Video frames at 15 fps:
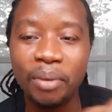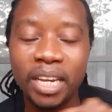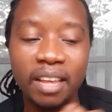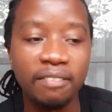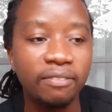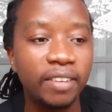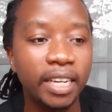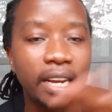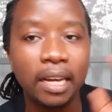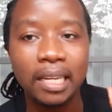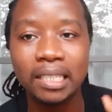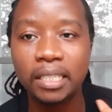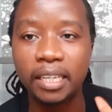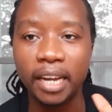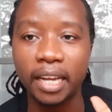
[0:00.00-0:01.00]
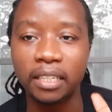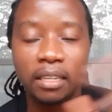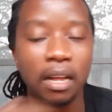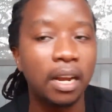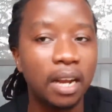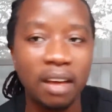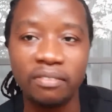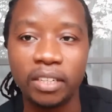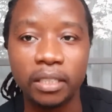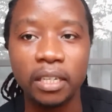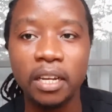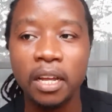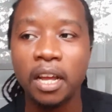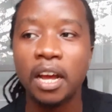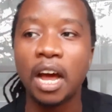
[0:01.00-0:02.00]
PDF Filler, it's great. I love it.
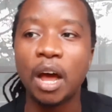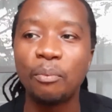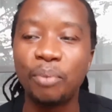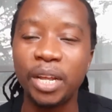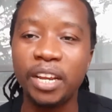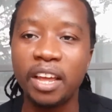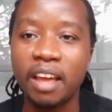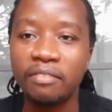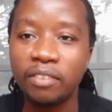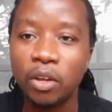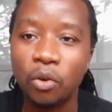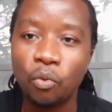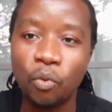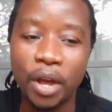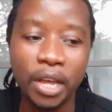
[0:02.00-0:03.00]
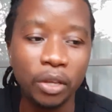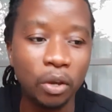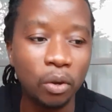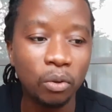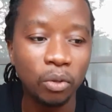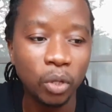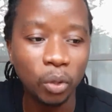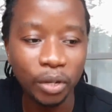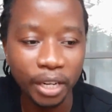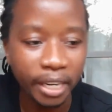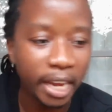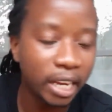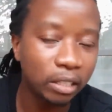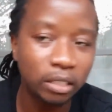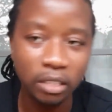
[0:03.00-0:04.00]
PDF where you
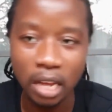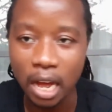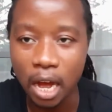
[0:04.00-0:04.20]
create